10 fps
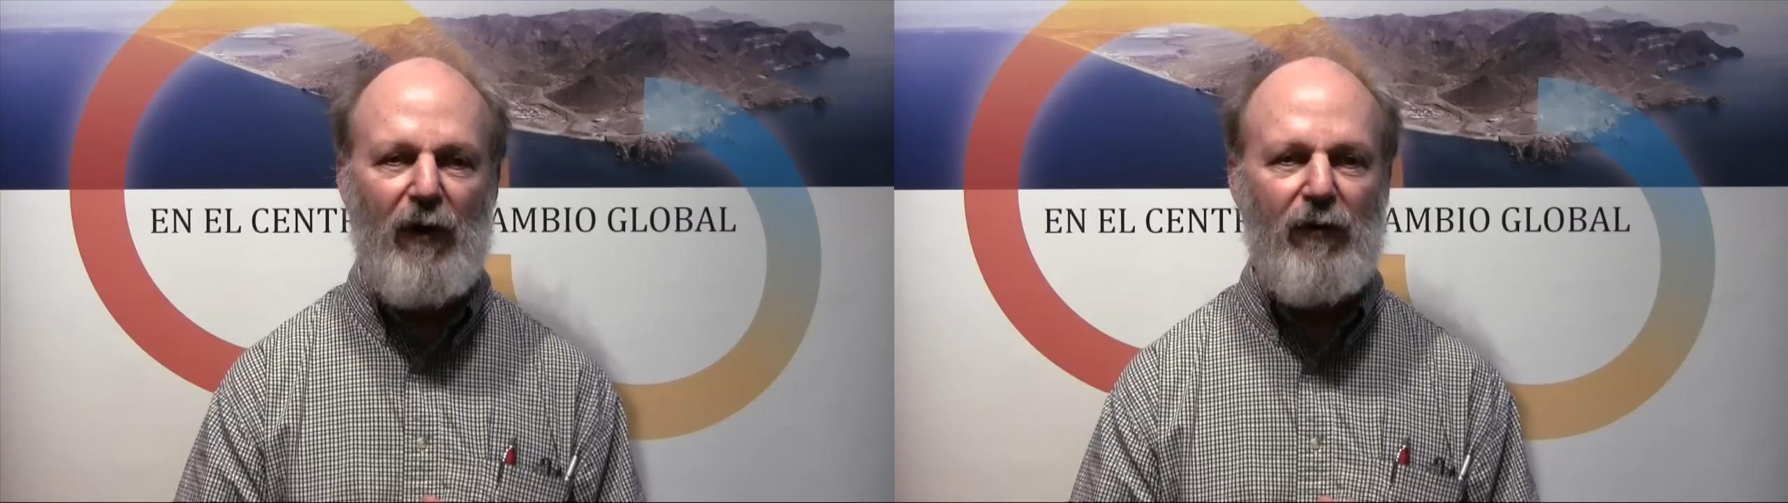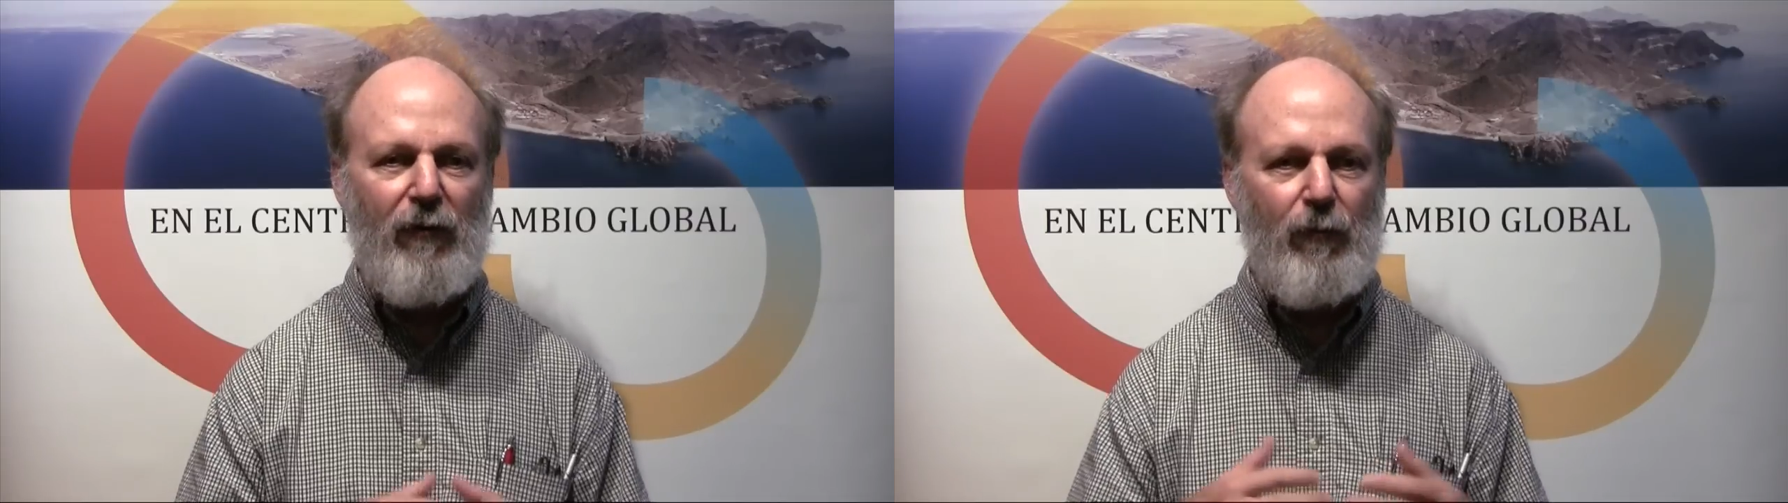
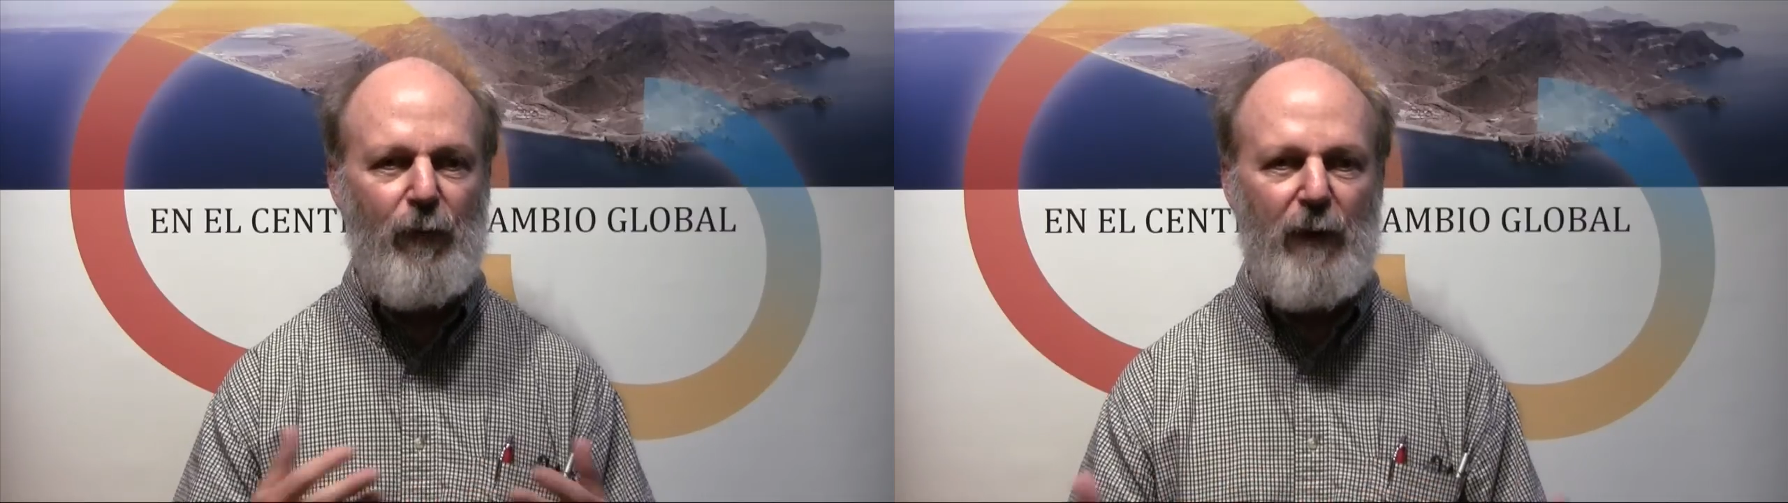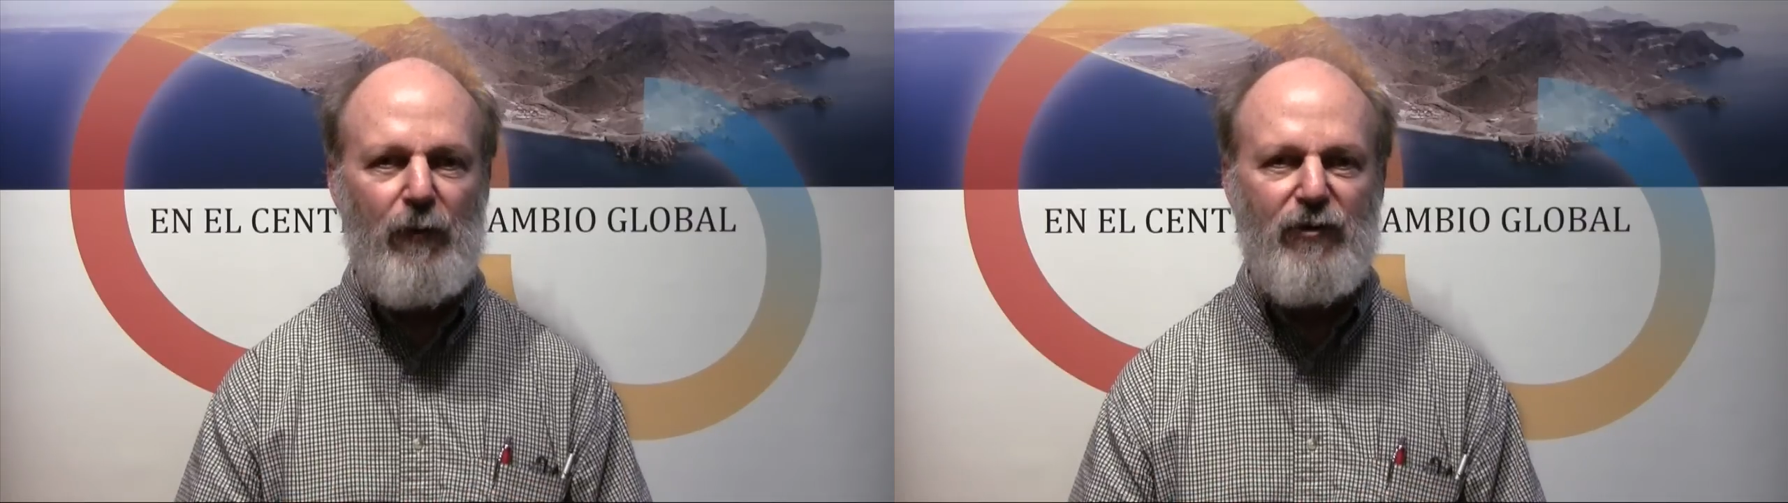to
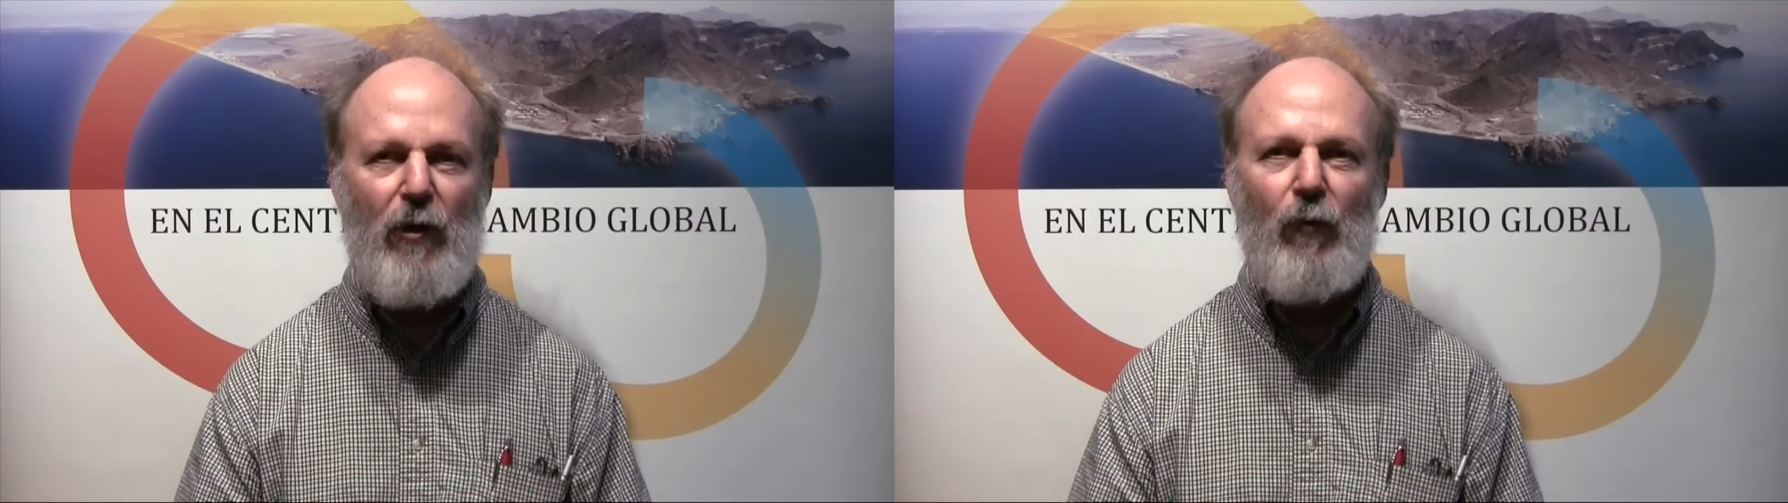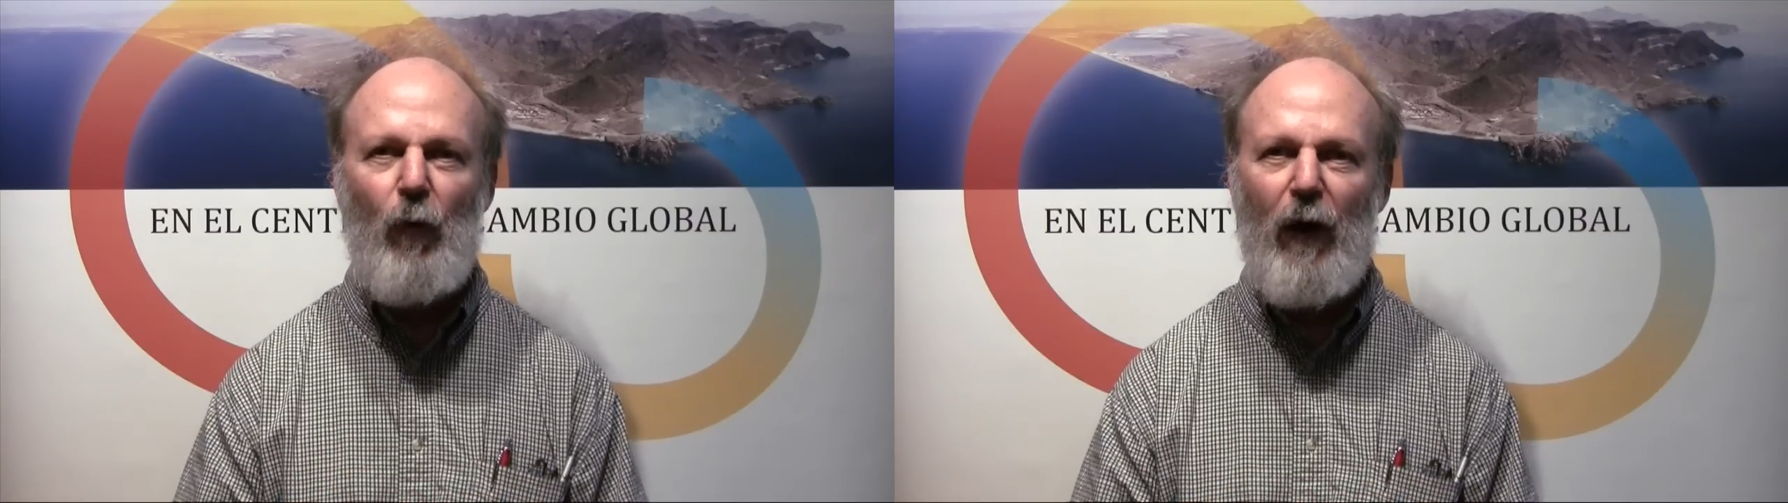people's
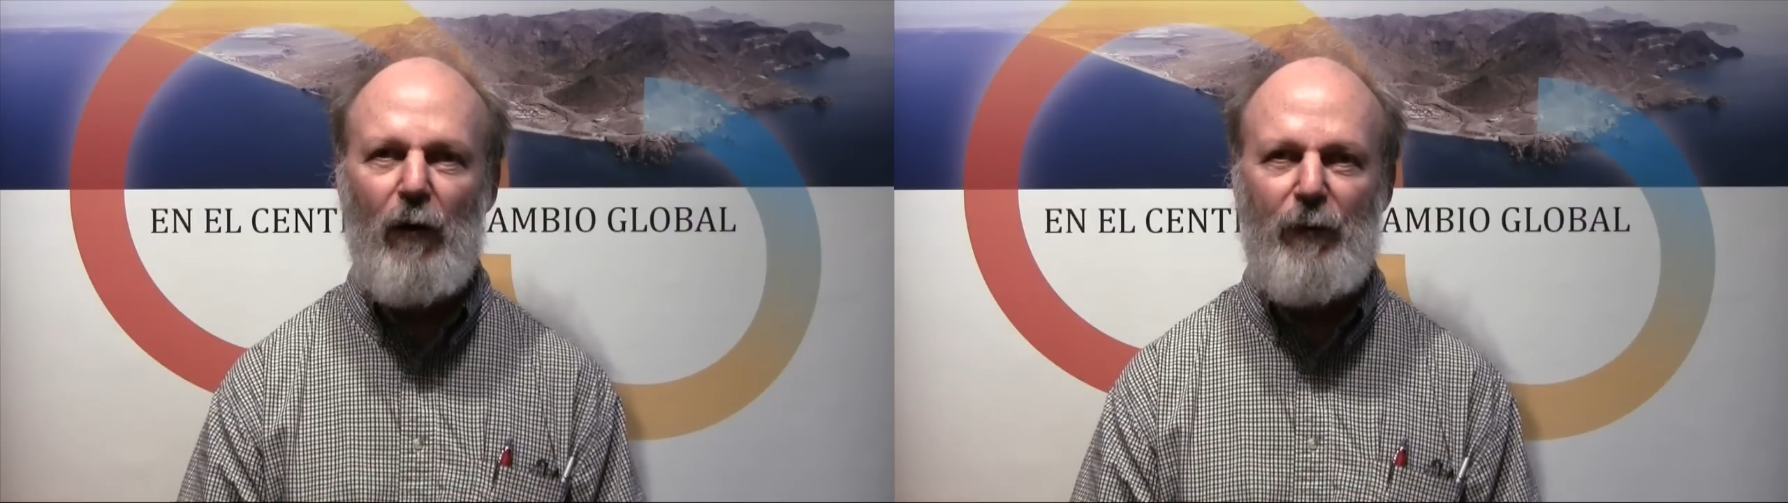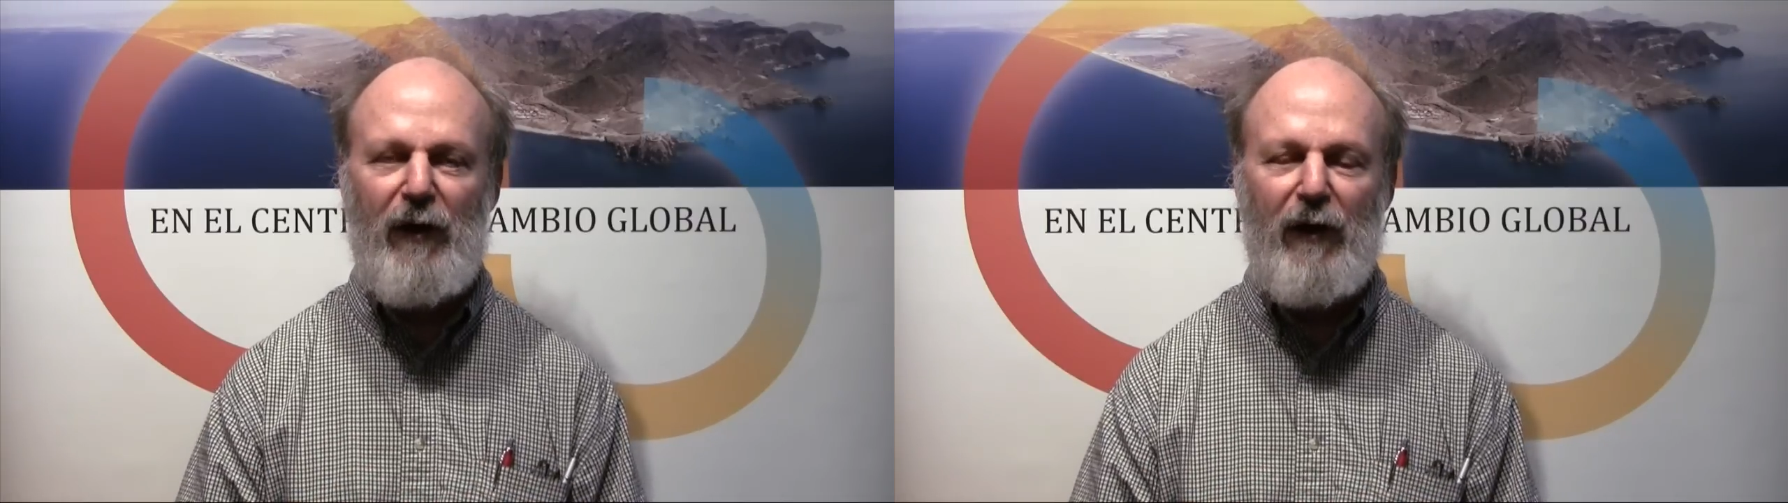own
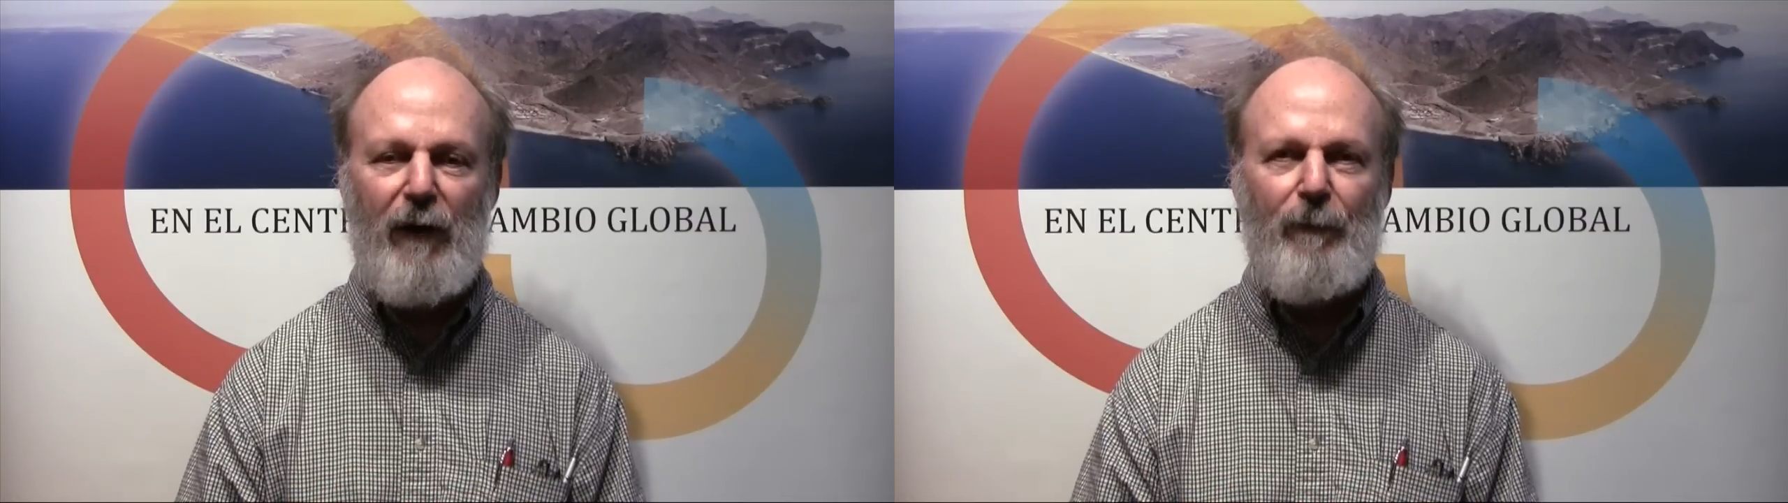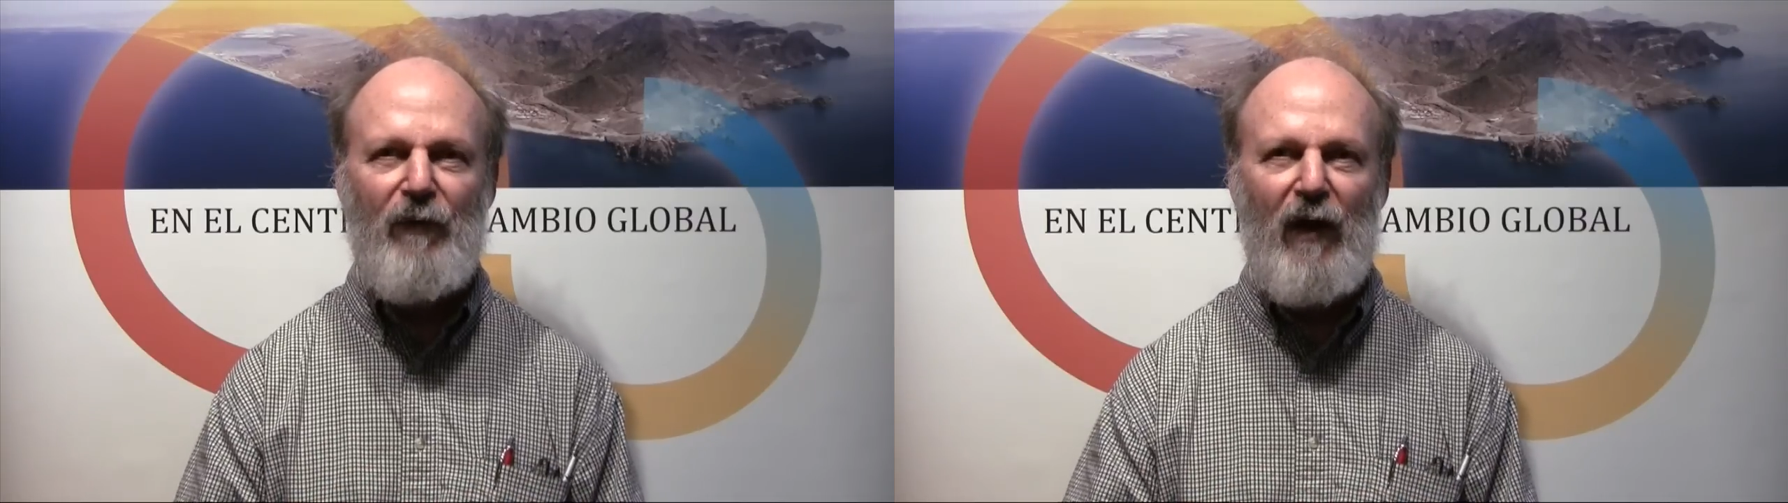
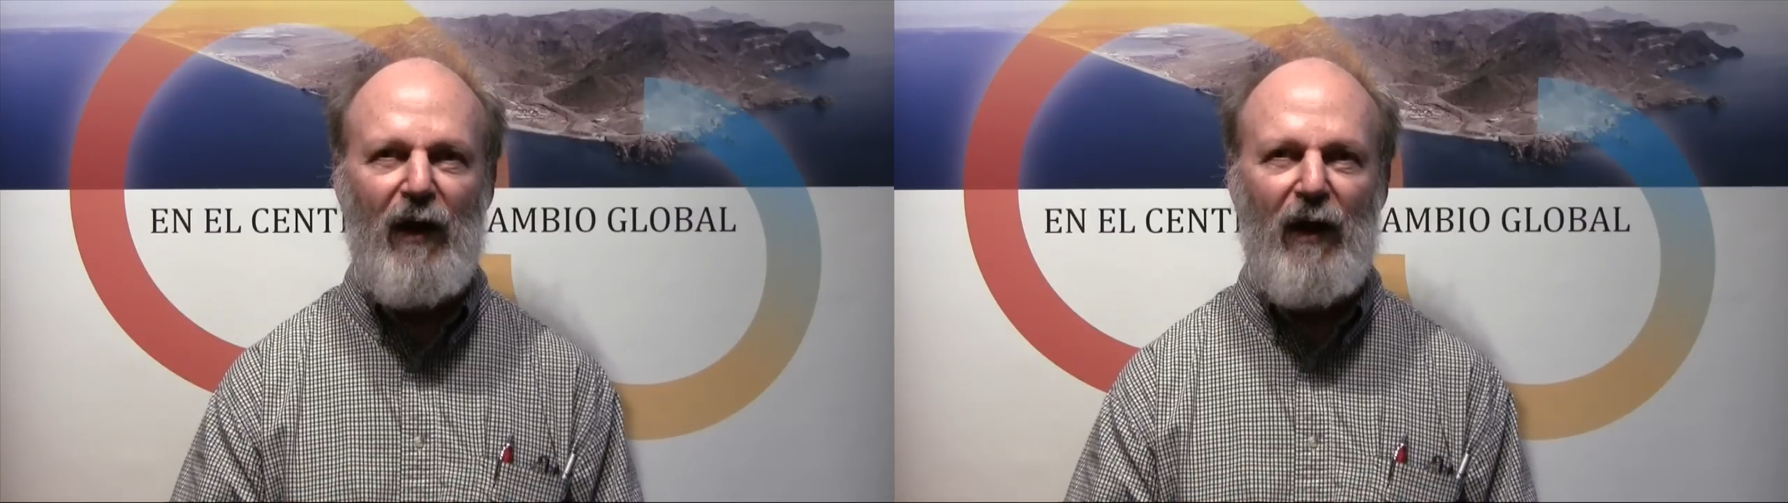well-being.